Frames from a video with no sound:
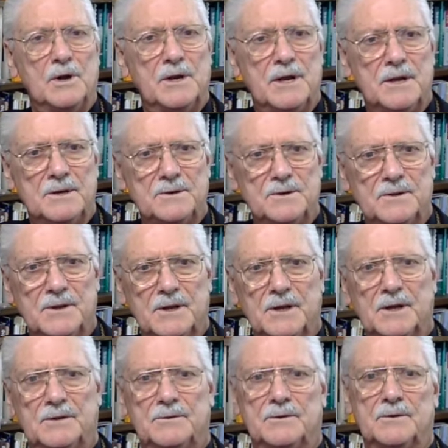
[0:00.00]
end to the
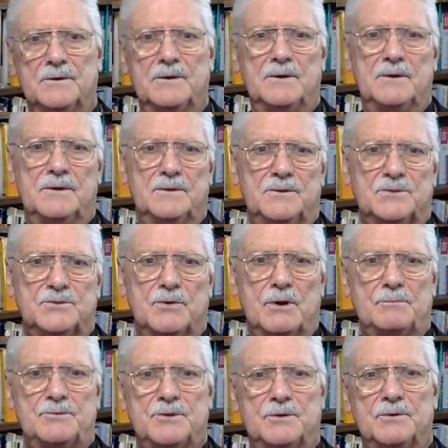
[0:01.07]
other, the
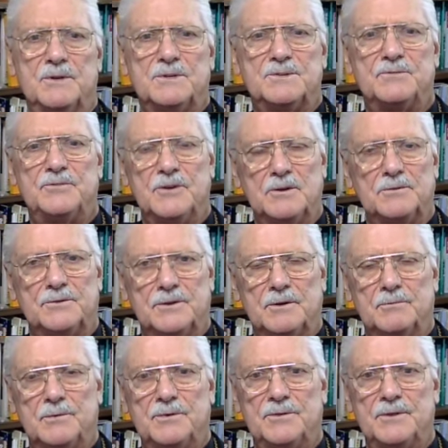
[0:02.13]
scripture is filthy
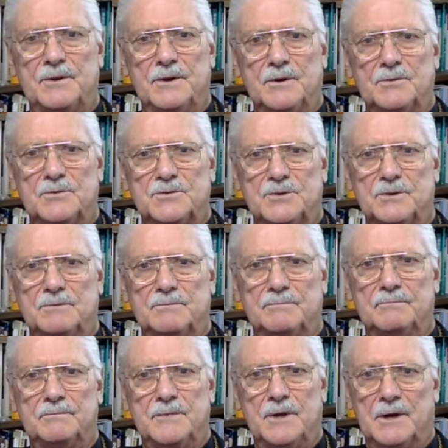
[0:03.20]
with the notion,
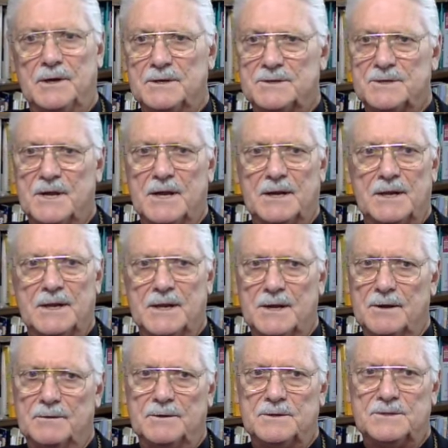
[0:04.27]
not exactly
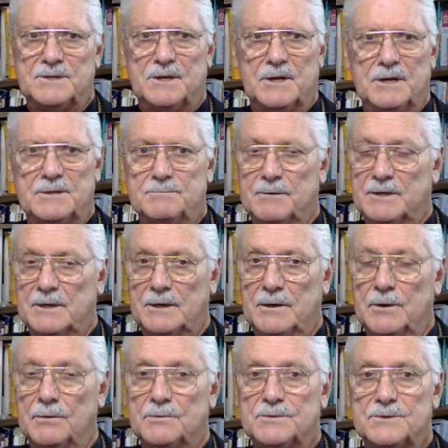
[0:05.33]
countless times, but
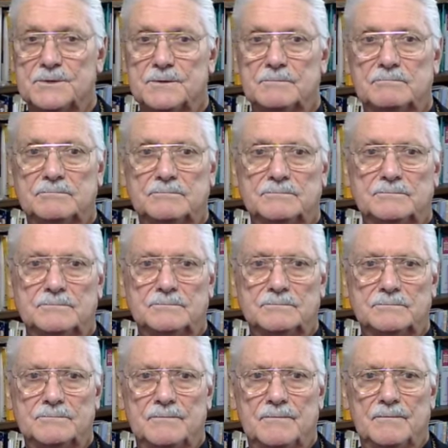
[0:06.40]
close.
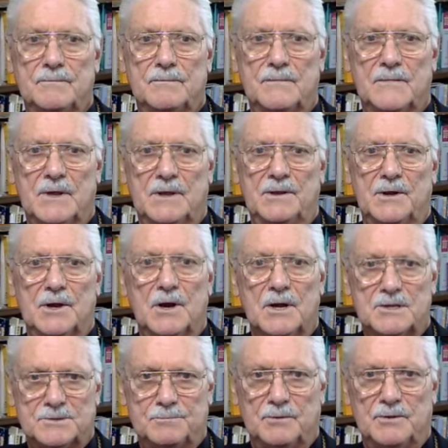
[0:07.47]
In the
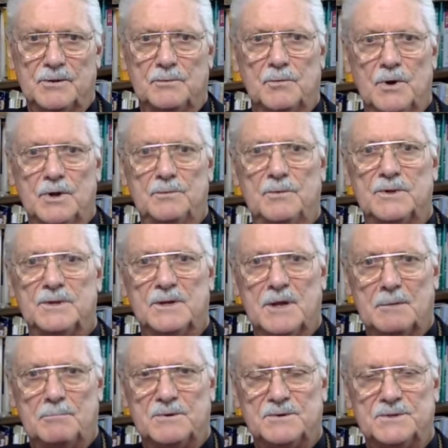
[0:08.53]
gospel, the one with
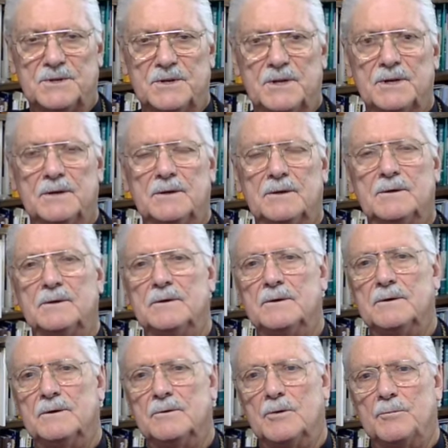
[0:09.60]
leprosy,
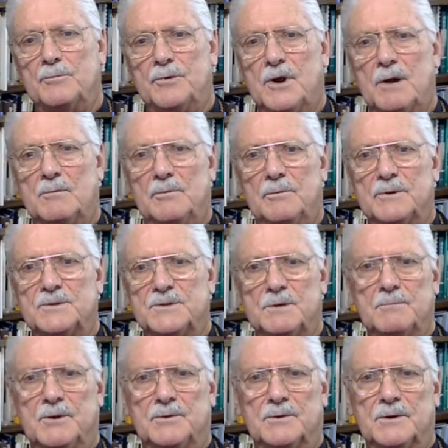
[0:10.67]
or probably
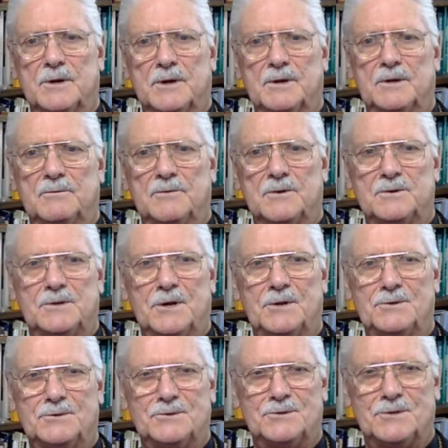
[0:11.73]
some other kind of
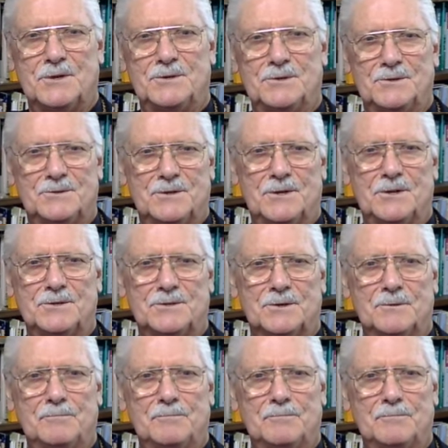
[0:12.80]
contagious sin disease,